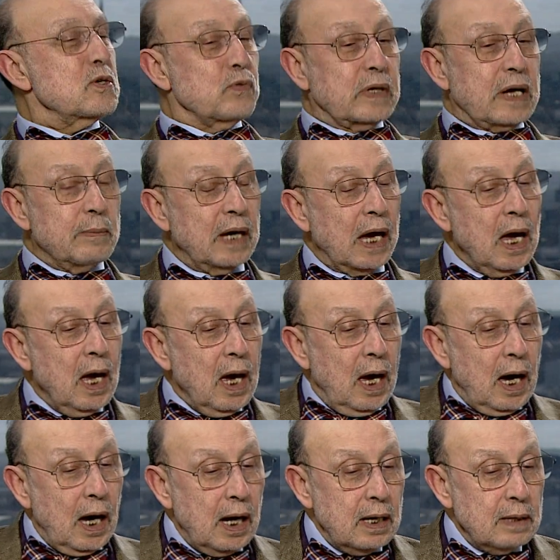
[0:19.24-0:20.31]
for coming.
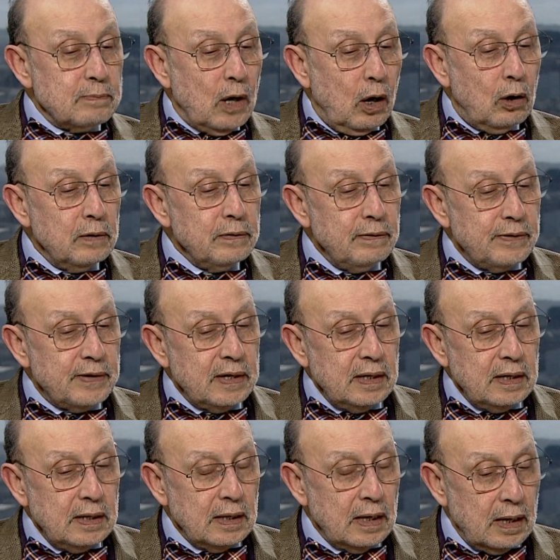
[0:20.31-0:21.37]
On
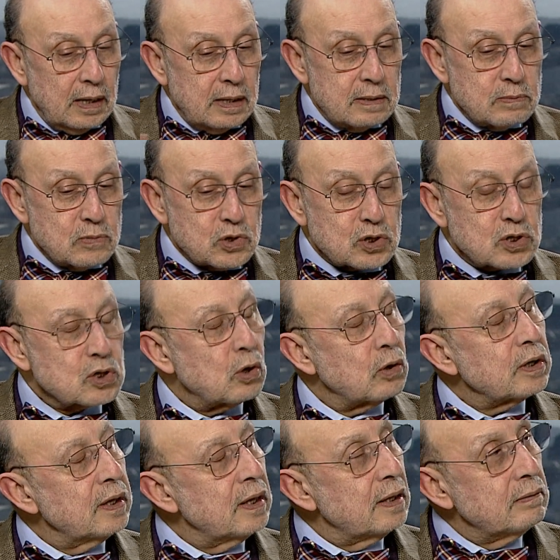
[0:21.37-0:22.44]
the
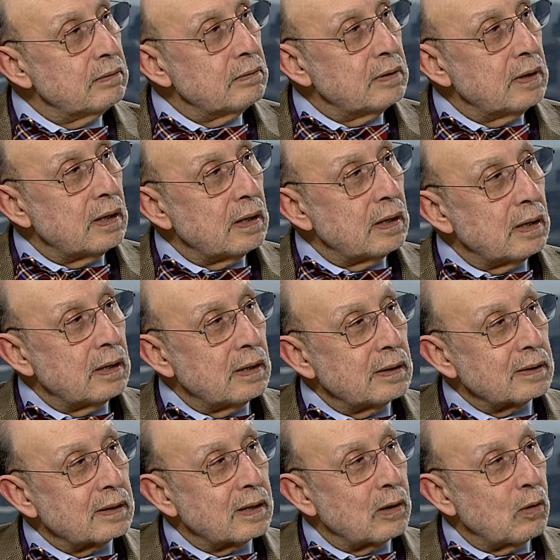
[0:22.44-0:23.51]
Scotland
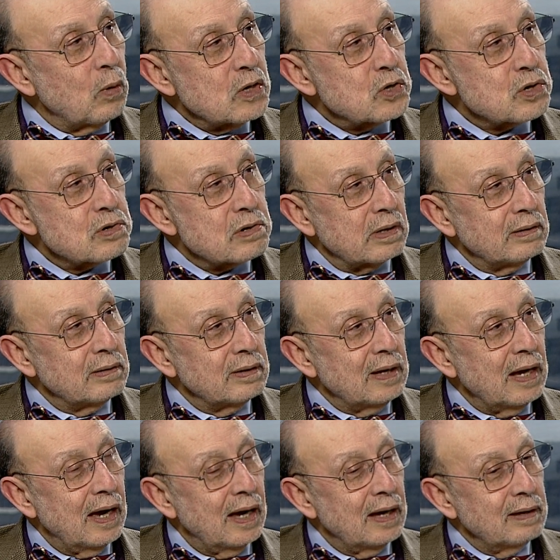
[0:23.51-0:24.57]
question,
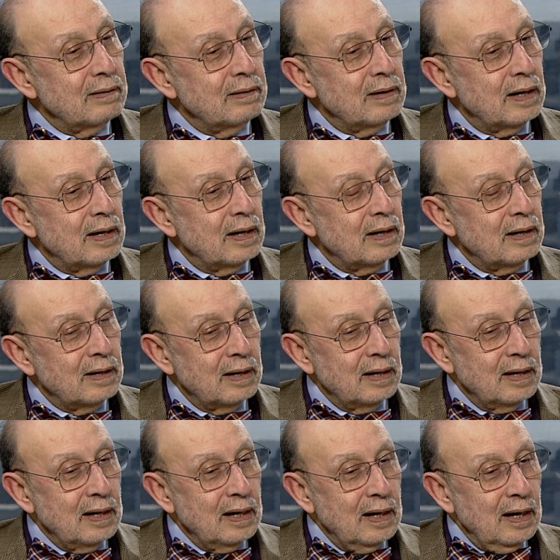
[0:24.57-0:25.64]
and
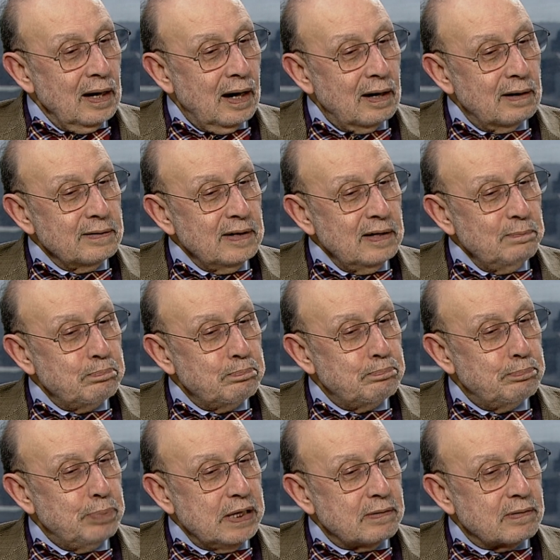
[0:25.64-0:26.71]
are they a
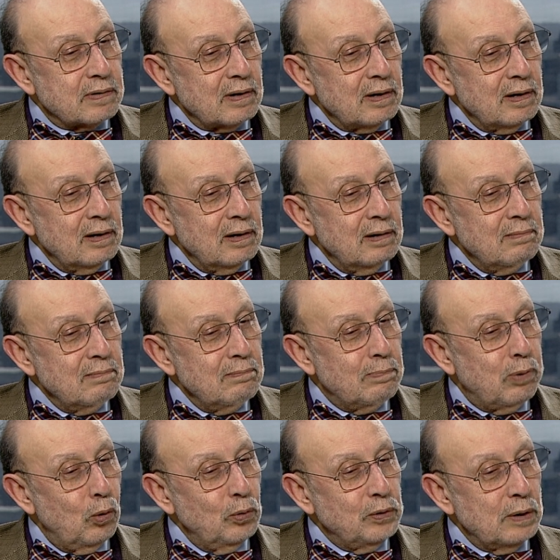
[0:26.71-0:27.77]
bit
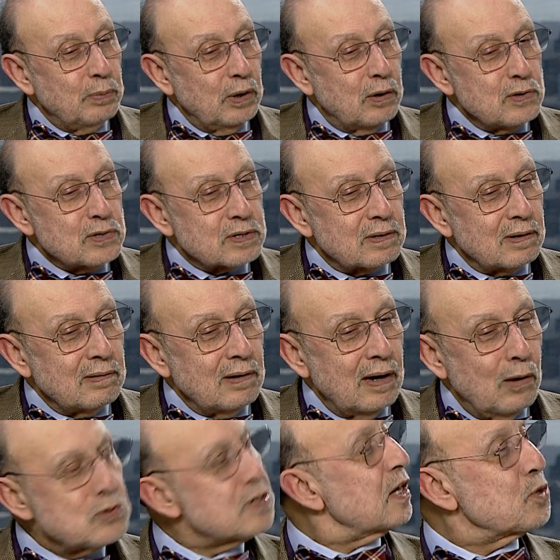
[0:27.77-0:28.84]
emboldened? Because I
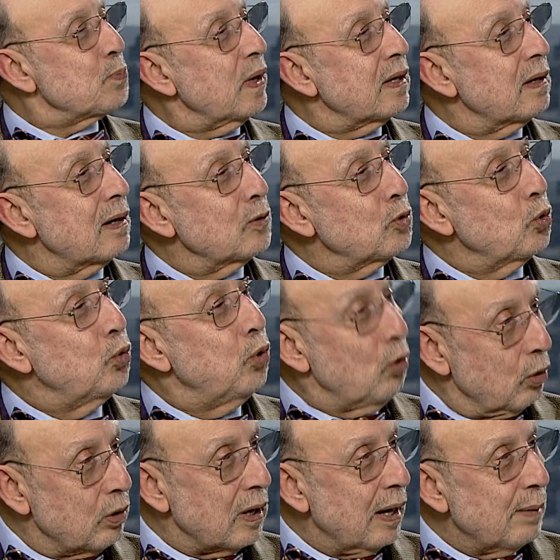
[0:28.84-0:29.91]
wasn't expecting her to
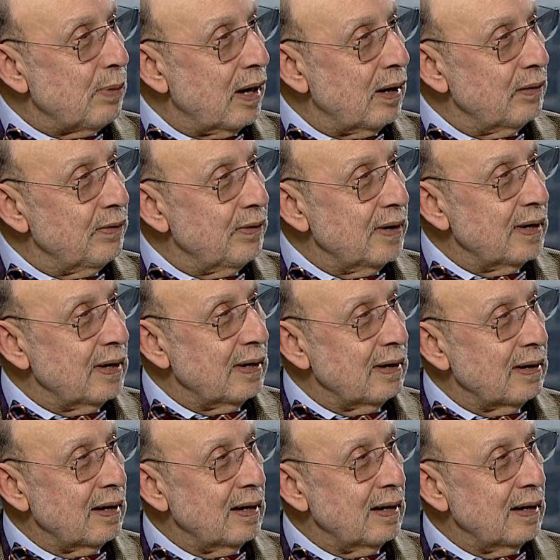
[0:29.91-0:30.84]
talk about the